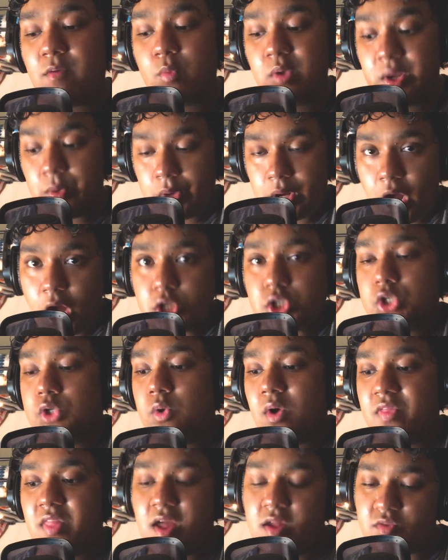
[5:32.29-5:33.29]
We got you
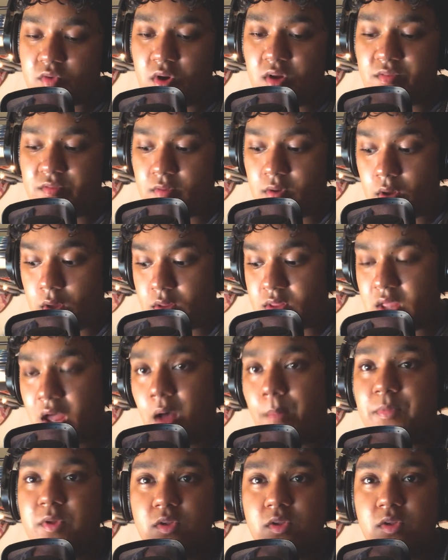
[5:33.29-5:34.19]
on that sort of to help